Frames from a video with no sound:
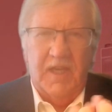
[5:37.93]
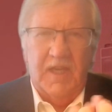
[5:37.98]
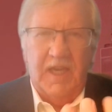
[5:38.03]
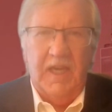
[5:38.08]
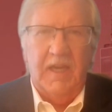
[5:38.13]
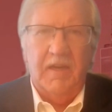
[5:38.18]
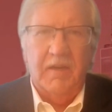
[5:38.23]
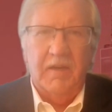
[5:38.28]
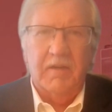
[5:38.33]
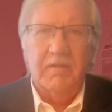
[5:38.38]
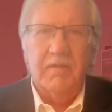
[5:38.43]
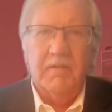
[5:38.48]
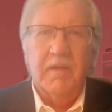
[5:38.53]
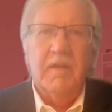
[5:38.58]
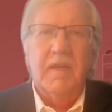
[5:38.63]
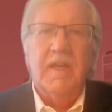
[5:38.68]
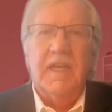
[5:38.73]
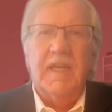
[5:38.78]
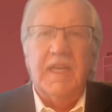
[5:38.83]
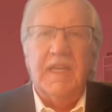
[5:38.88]

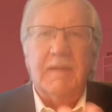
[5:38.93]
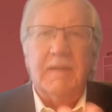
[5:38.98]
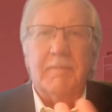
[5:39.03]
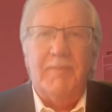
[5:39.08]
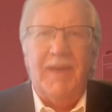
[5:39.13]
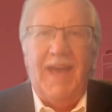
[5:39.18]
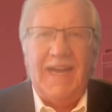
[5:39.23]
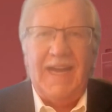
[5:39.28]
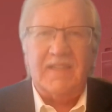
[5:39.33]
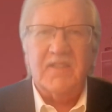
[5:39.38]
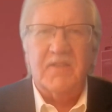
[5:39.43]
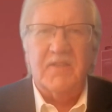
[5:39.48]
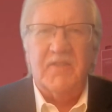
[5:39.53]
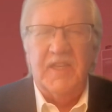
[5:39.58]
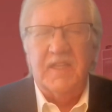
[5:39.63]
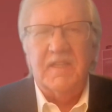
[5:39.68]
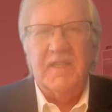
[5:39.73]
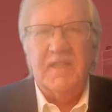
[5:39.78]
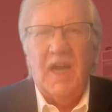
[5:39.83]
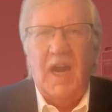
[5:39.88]
Here, it impacts
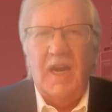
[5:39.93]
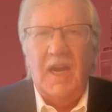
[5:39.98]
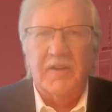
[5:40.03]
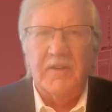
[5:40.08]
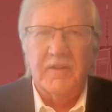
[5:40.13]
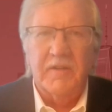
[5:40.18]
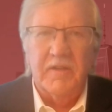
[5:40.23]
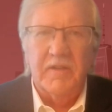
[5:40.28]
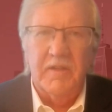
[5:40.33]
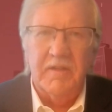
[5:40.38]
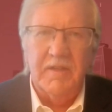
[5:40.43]
the entire